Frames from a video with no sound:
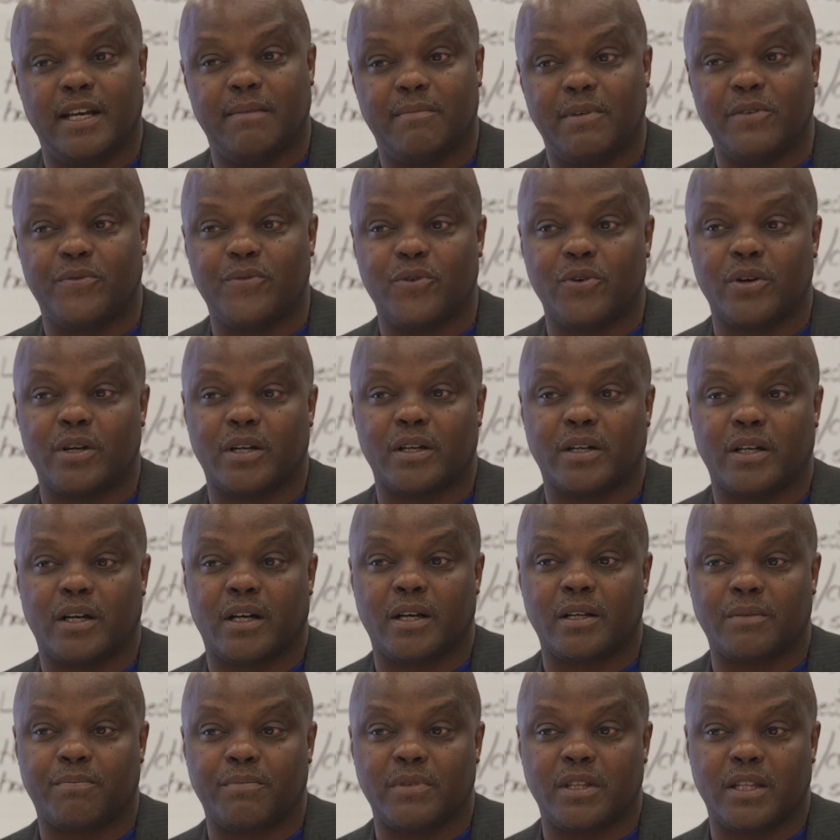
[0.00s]
before
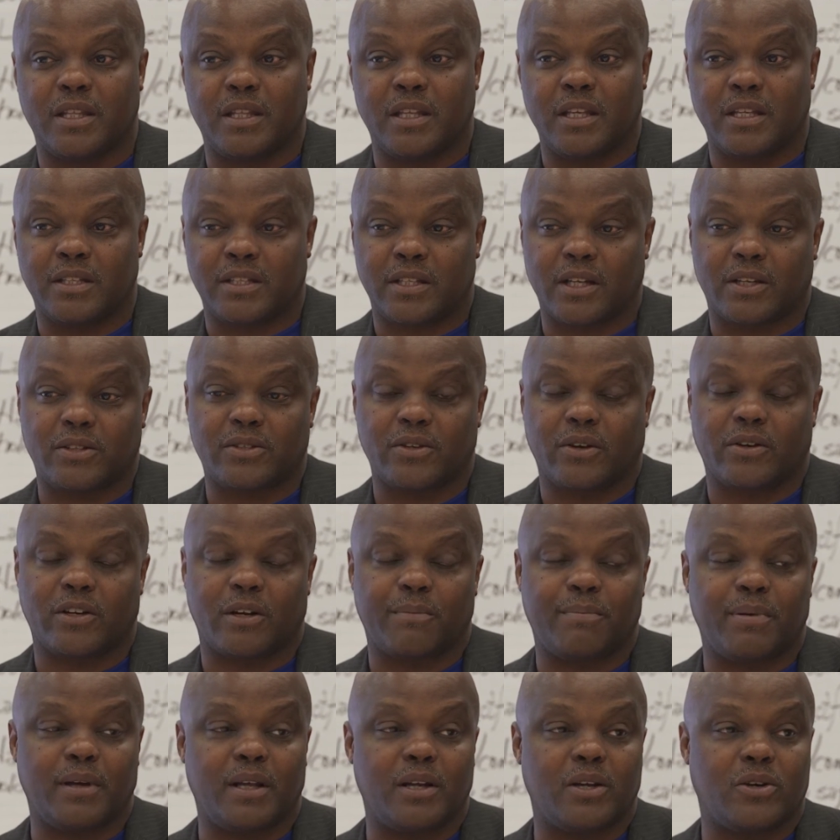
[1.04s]
the Sixth Circuit
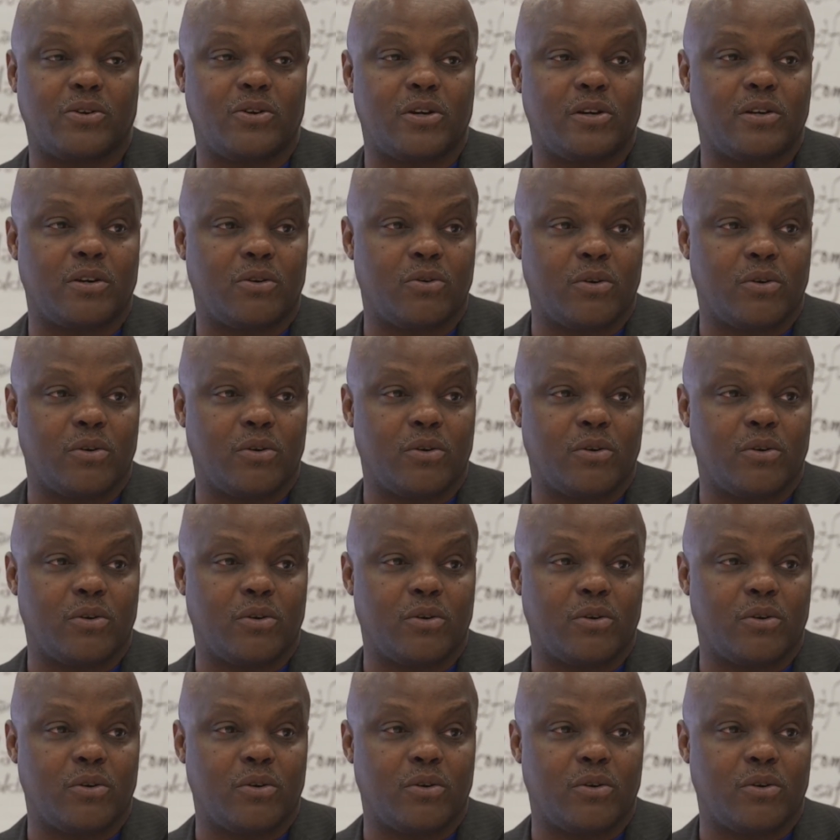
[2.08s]
Appellate Court